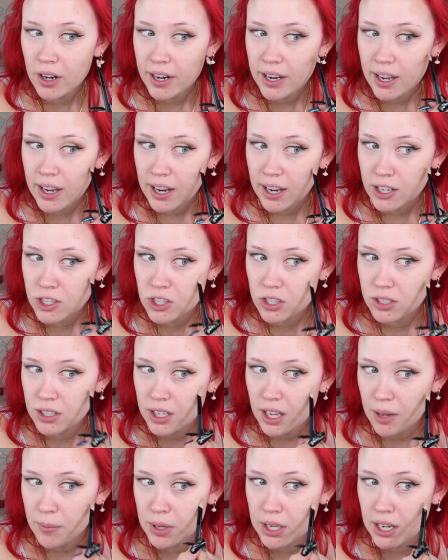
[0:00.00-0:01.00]
it
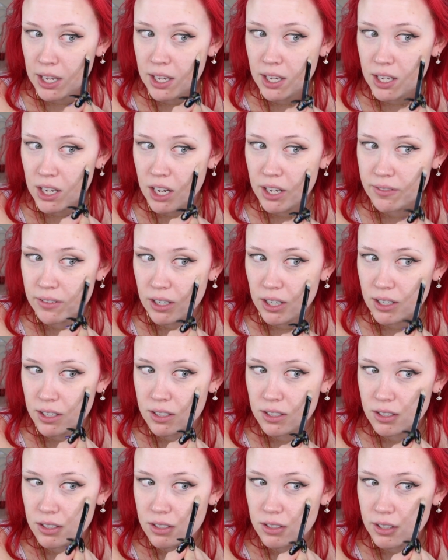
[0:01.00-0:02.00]
actually, I mean, it covered
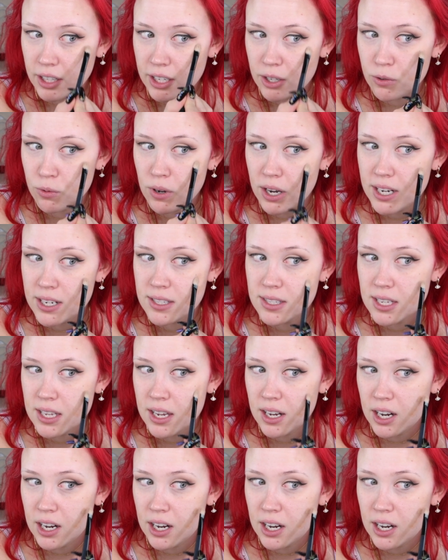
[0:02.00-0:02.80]
like crazy,